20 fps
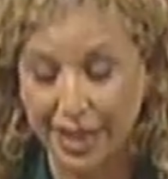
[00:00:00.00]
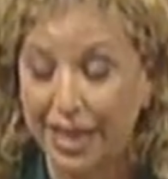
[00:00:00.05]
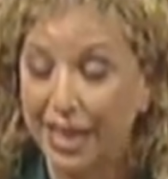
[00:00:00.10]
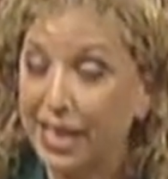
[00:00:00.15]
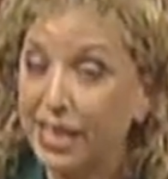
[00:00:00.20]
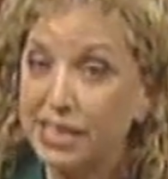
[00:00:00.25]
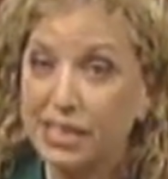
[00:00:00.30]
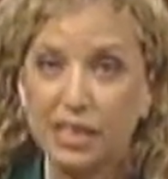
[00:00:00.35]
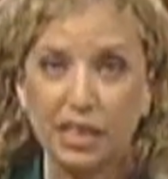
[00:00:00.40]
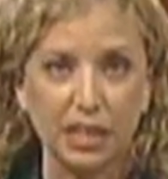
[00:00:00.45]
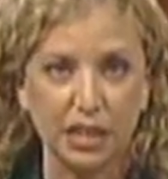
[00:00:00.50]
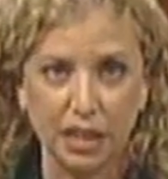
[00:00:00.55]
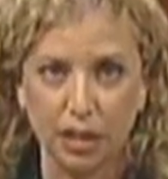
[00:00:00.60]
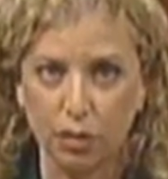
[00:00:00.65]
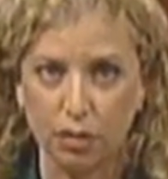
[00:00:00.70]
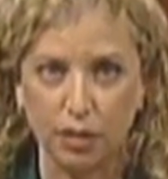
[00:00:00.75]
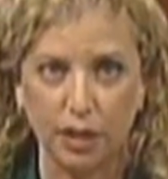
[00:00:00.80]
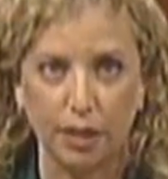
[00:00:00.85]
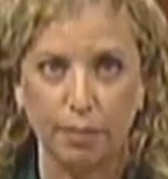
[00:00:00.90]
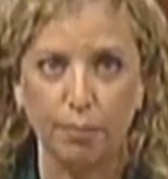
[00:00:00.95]
It is
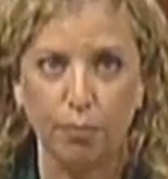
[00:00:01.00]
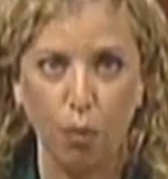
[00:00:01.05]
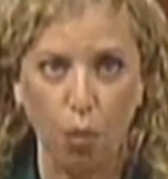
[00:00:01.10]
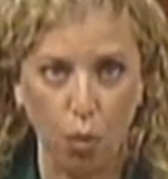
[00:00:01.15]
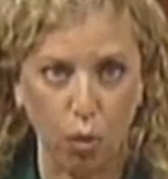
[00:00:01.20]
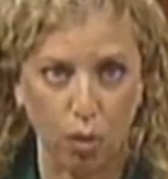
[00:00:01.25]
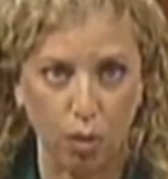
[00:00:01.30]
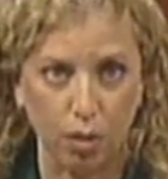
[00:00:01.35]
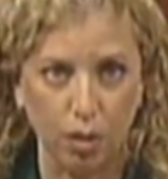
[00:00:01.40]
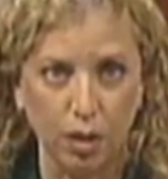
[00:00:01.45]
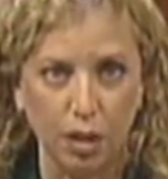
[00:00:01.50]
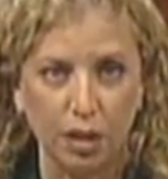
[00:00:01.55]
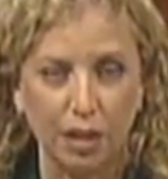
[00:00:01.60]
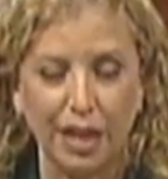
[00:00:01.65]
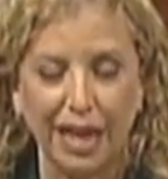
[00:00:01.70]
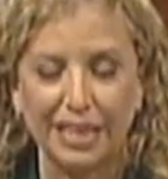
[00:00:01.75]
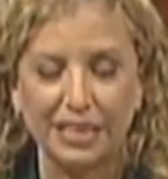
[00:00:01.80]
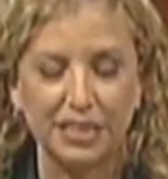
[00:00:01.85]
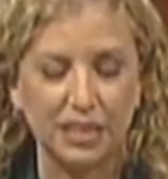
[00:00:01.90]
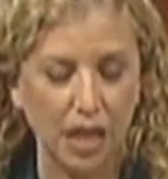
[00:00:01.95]
clearly more
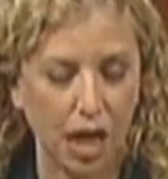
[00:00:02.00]
like